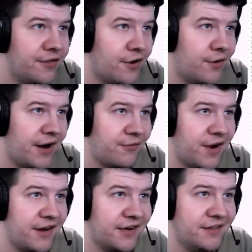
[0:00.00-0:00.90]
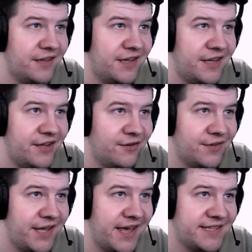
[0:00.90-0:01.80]
though ironically he
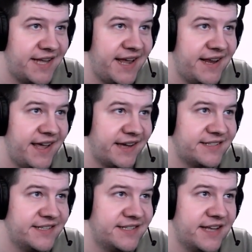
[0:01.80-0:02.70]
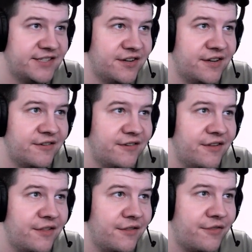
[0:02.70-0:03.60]
only has hand axes as a
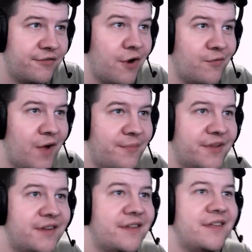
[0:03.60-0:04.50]
thrown weapon.